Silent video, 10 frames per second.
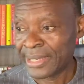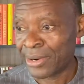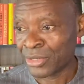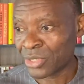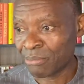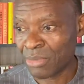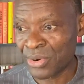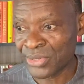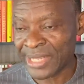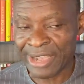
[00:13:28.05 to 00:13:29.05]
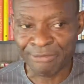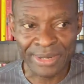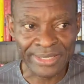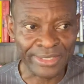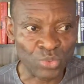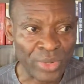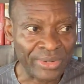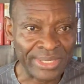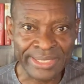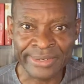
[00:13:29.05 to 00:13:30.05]
or some malls have places where
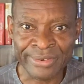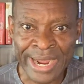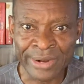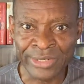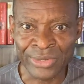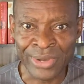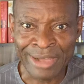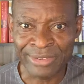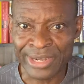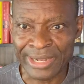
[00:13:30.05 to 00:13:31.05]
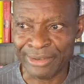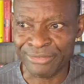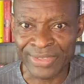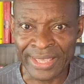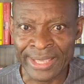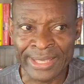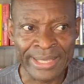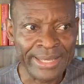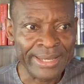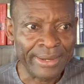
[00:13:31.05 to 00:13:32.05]
you sit around, have coffee
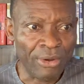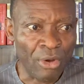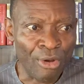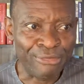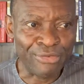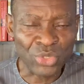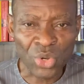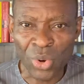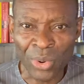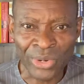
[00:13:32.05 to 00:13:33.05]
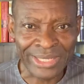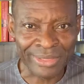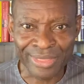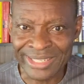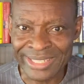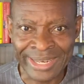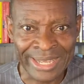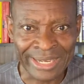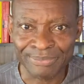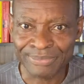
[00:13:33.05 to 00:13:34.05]
or food courts and things like that.